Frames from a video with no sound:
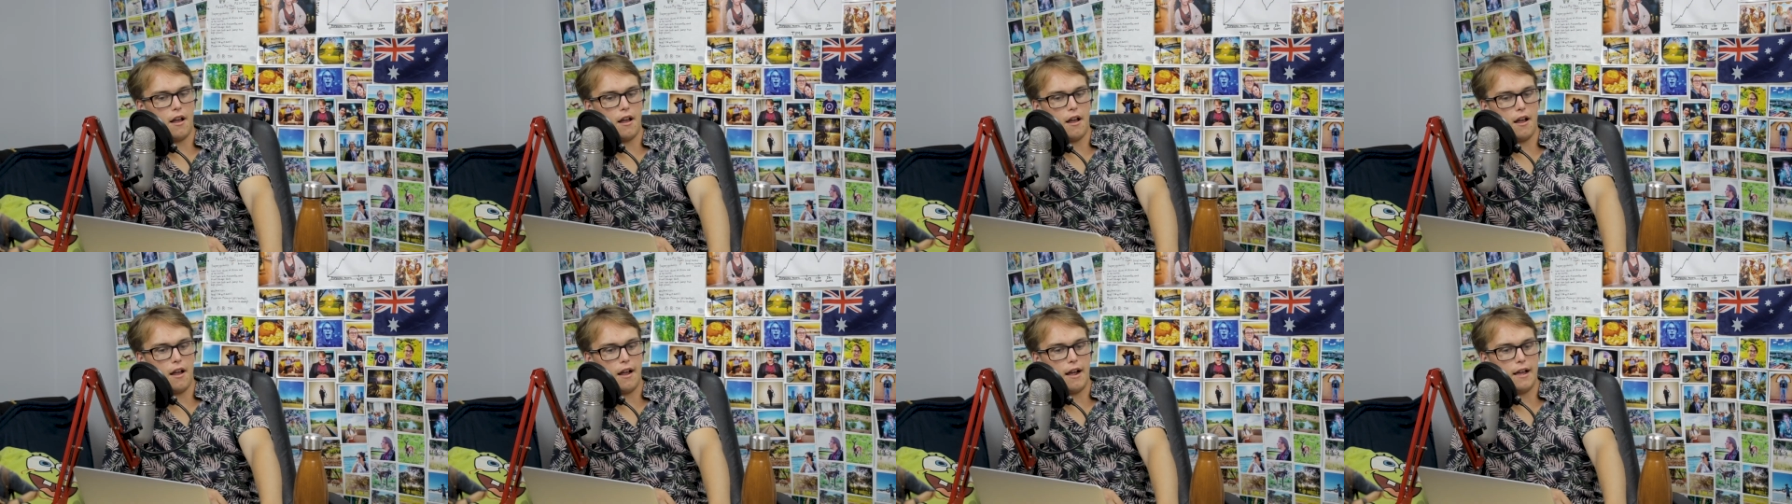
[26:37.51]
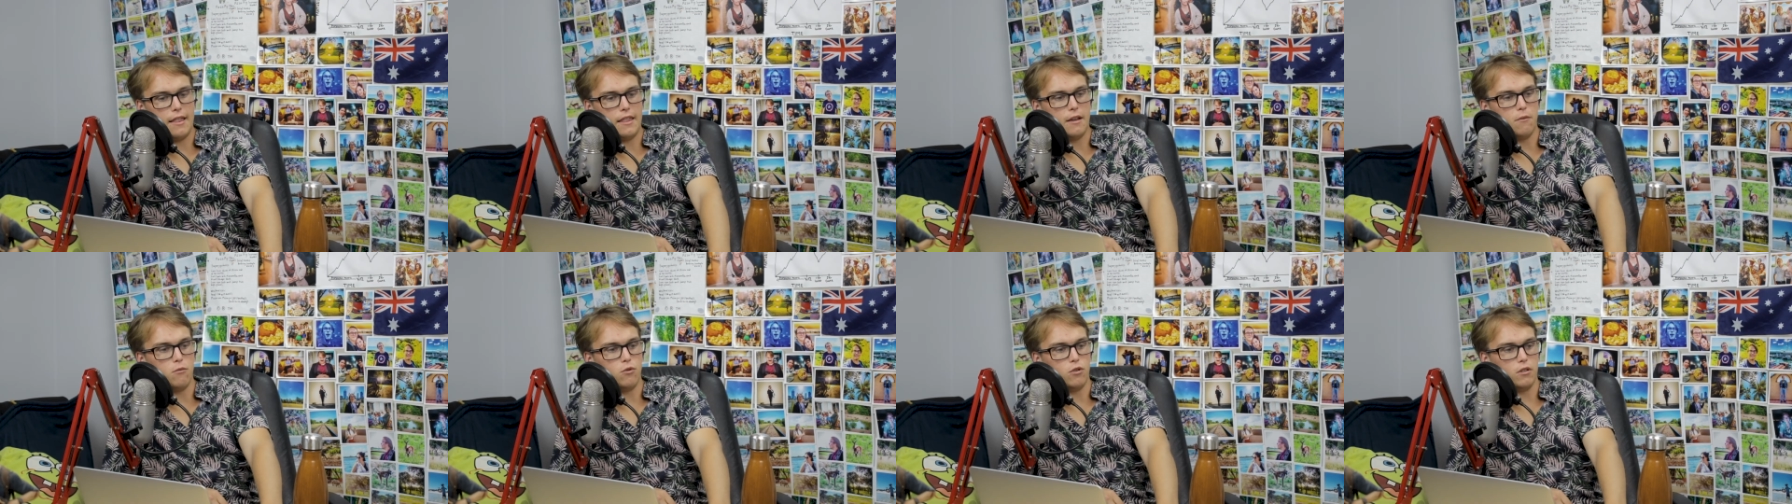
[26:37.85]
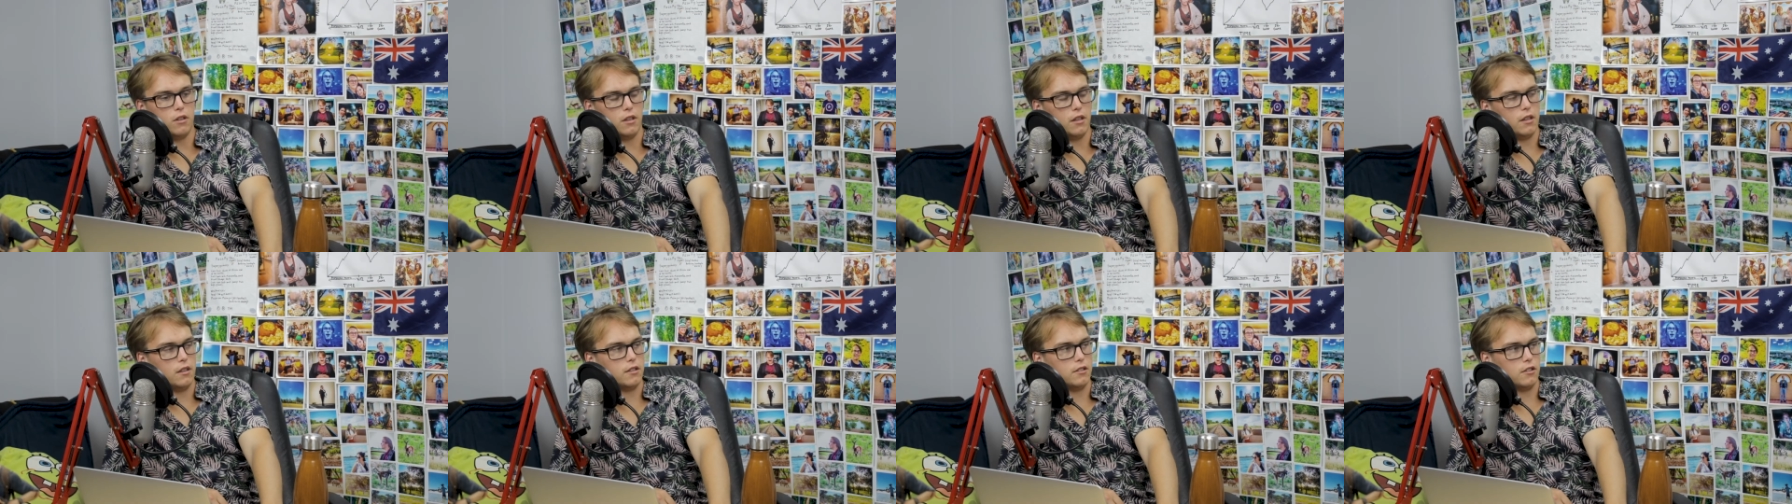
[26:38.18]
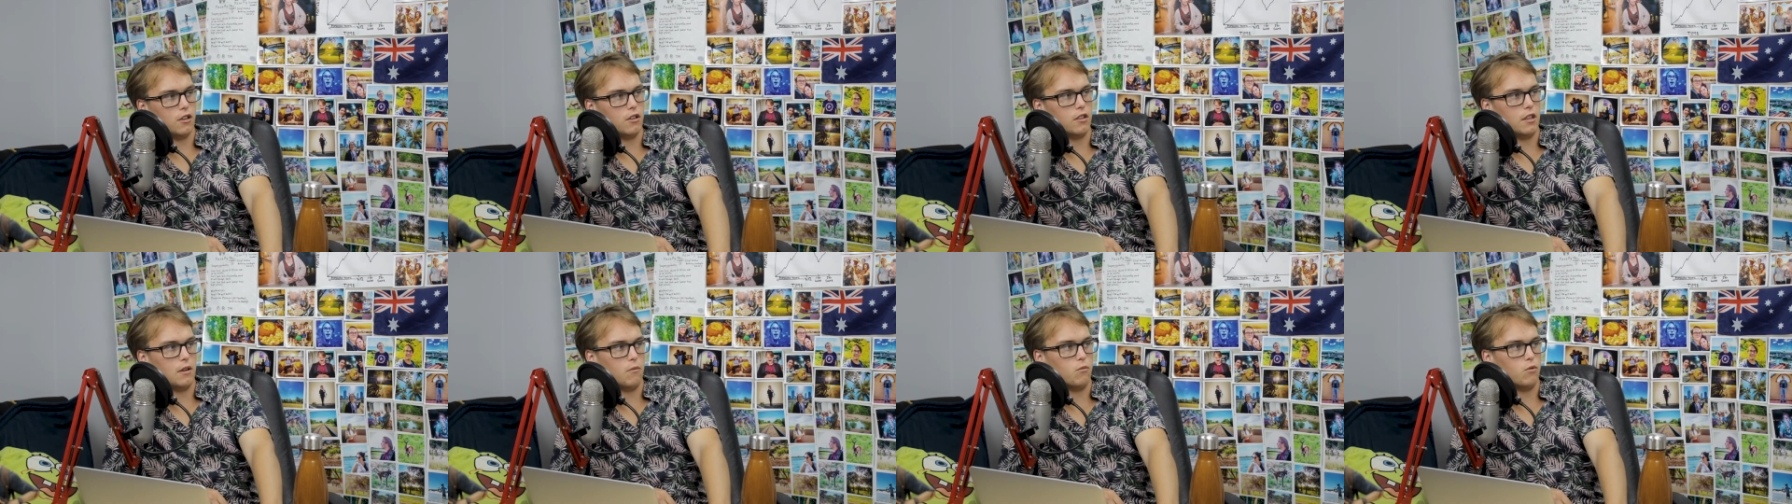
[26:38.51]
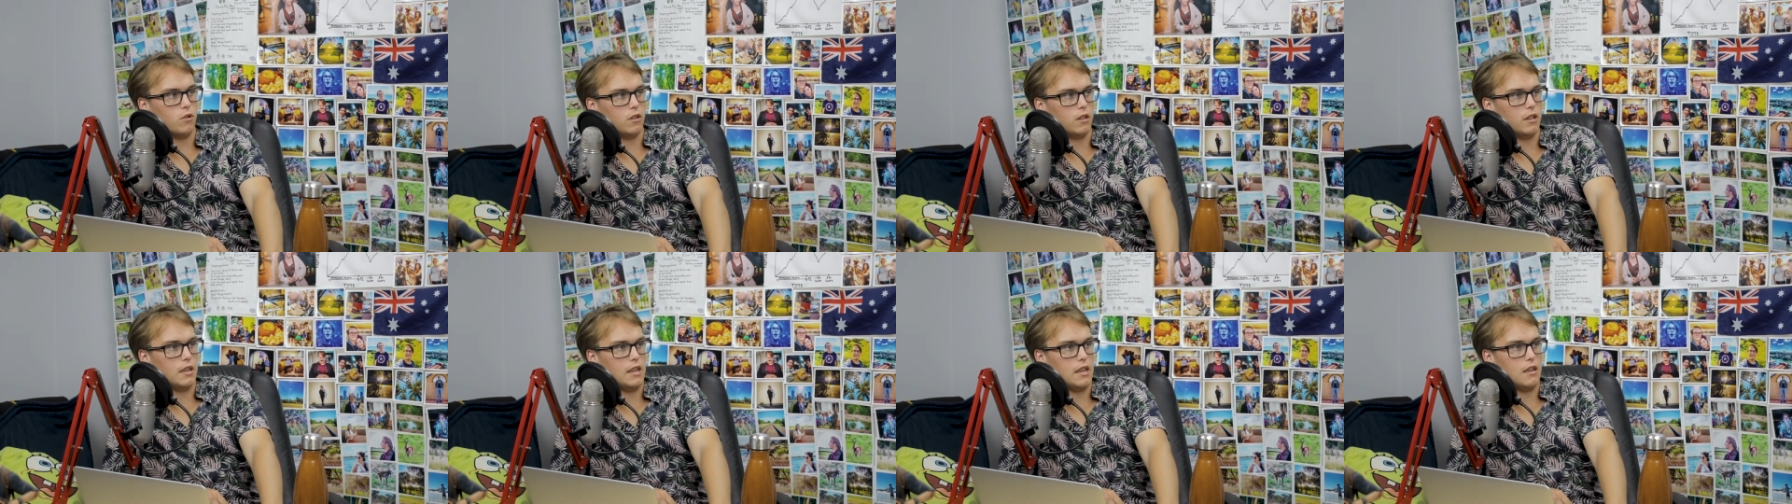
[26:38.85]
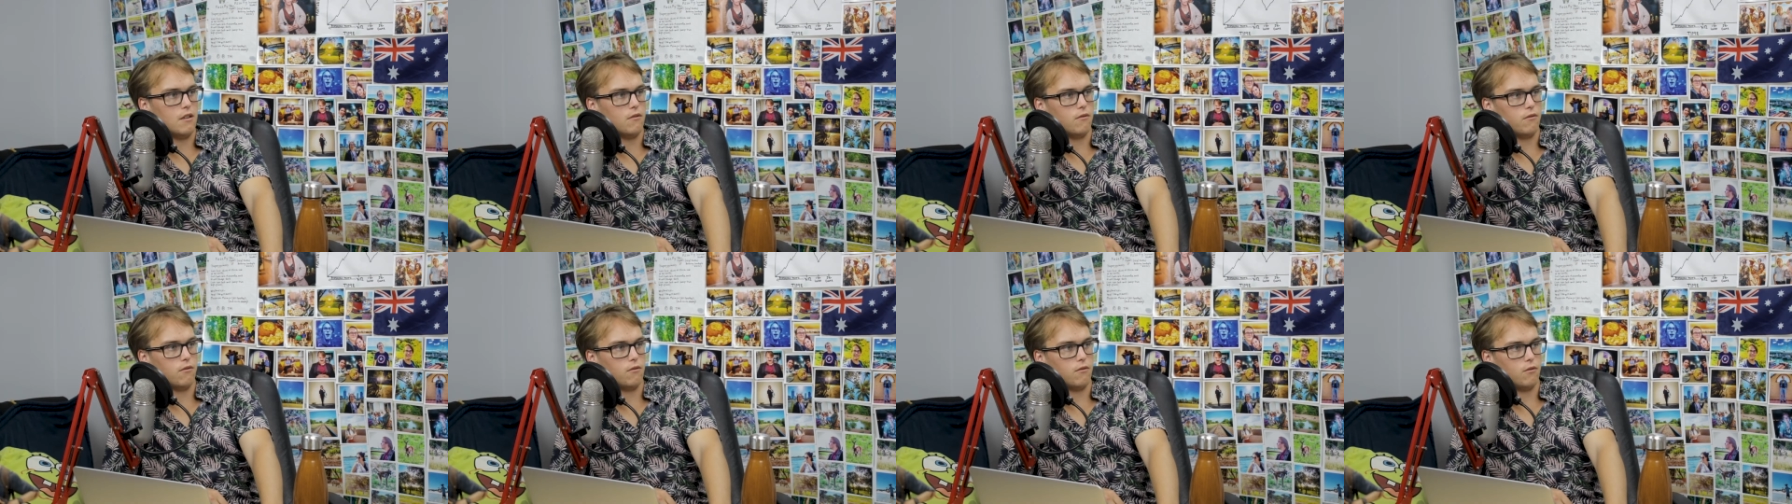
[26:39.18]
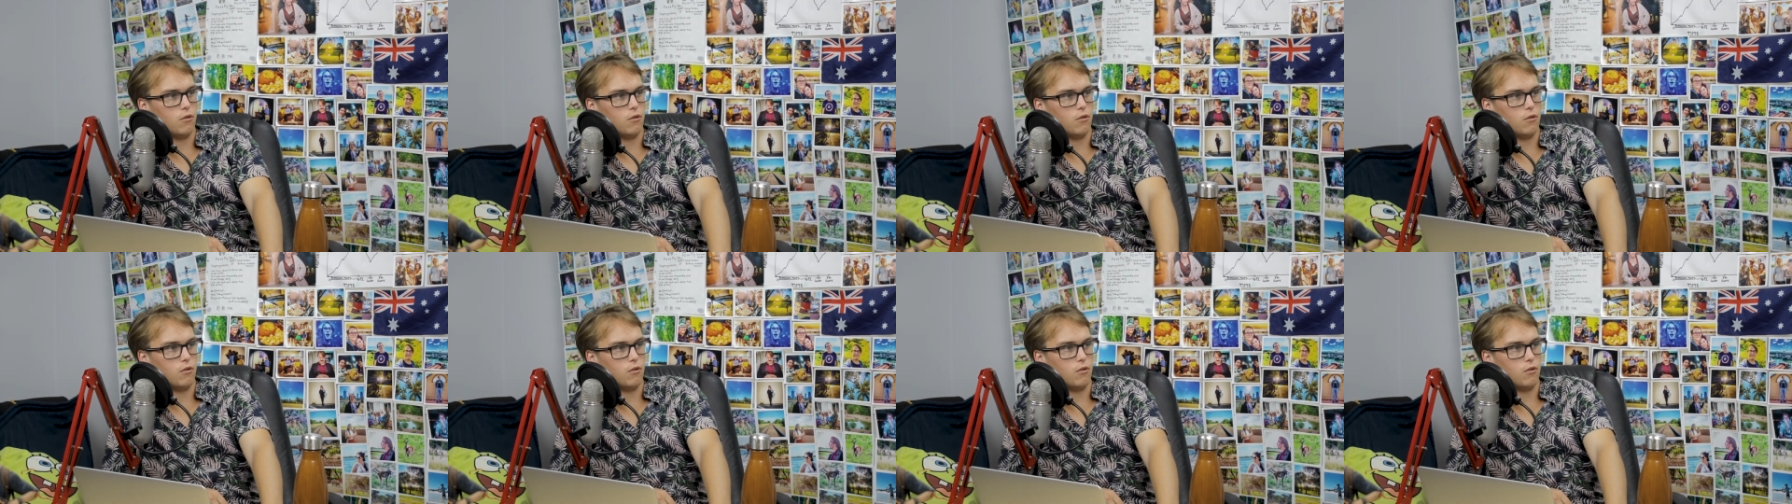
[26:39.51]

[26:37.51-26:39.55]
And then we'll leave,